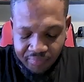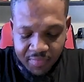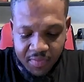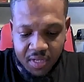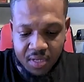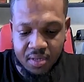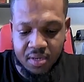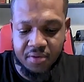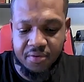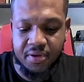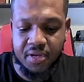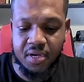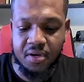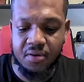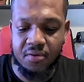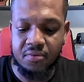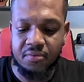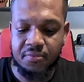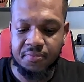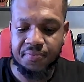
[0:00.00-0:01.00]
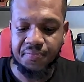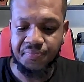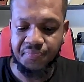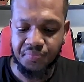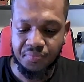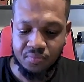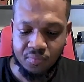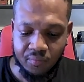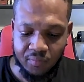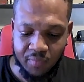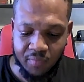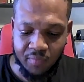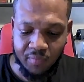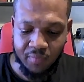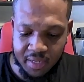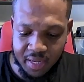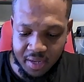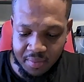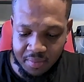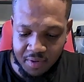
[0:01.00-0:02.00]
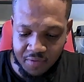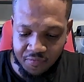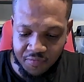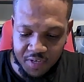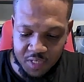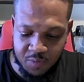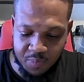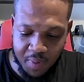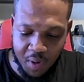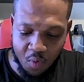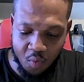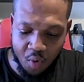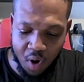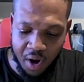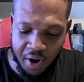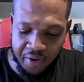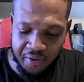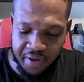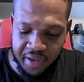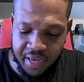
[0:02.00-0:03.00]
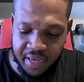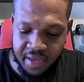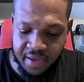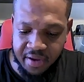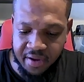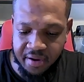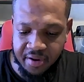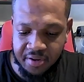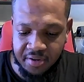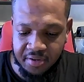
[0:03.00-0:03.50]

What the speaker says: we go. Then I'm gonna fix my wiring here.